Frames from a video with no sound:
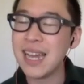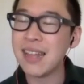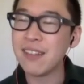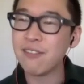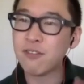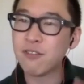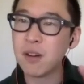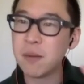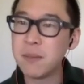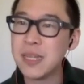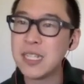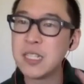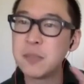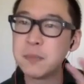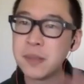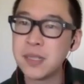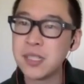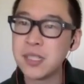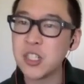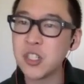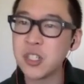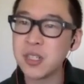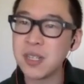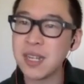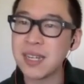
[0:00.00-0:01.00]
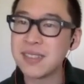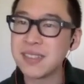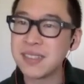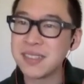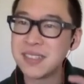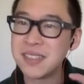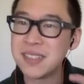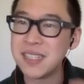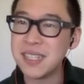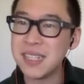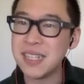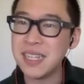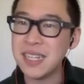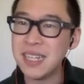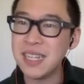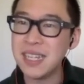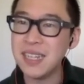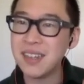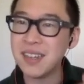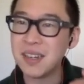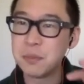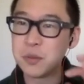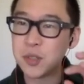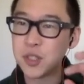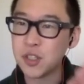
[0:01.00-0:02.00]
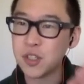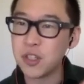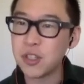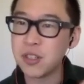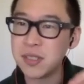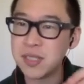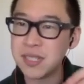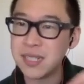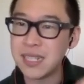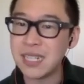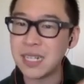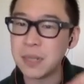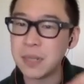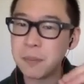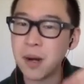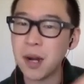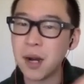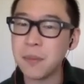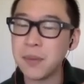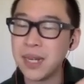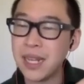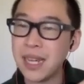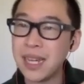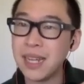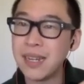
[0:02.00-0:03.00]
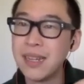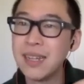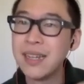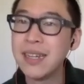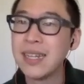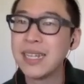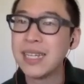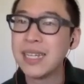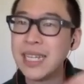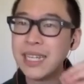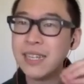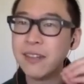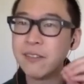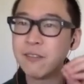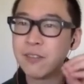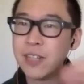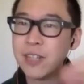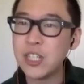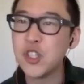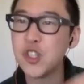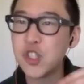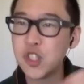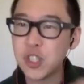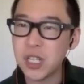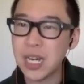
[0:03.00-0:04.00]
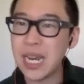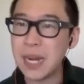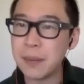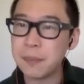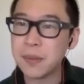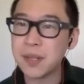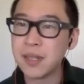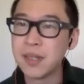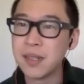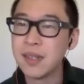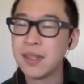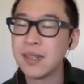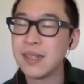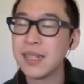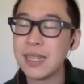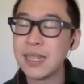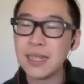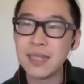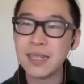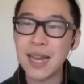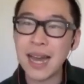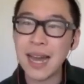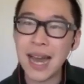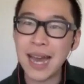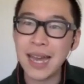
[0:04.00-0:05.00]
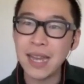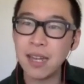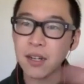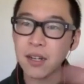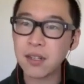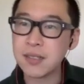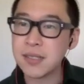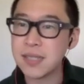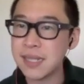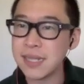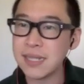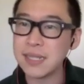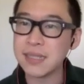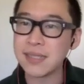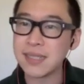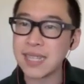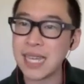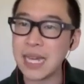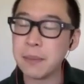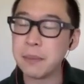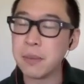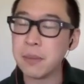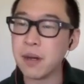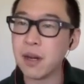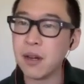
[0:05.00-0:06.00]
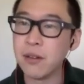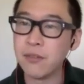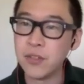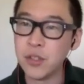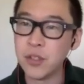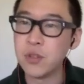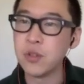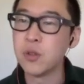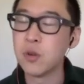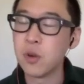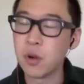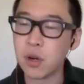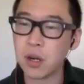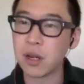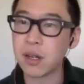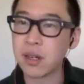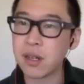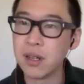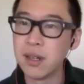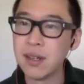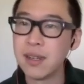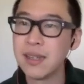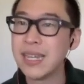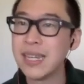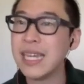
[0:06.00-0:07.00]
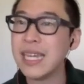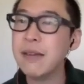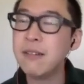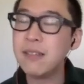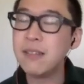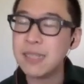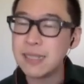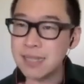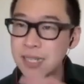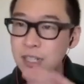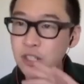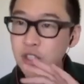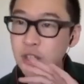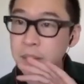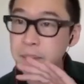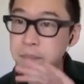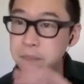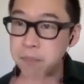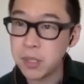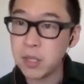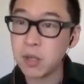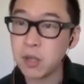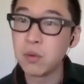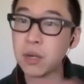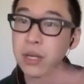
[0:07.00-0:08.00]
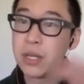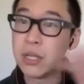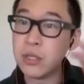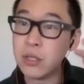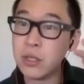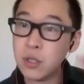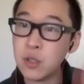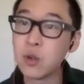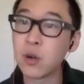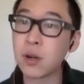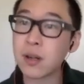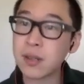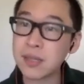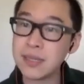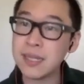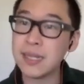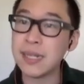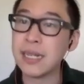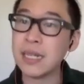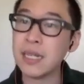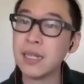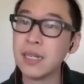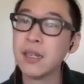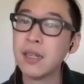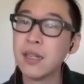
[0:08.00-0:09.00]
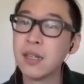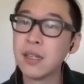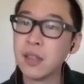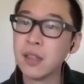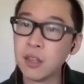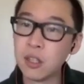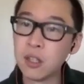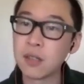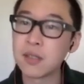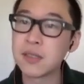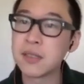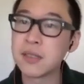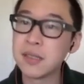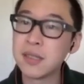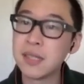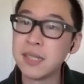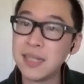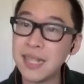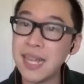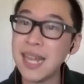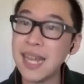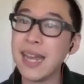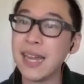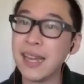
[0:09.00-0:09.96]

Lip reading: from his position as a obscure city department head, he reshaped the entire cityscape of New York. He essentially built what New York City looks today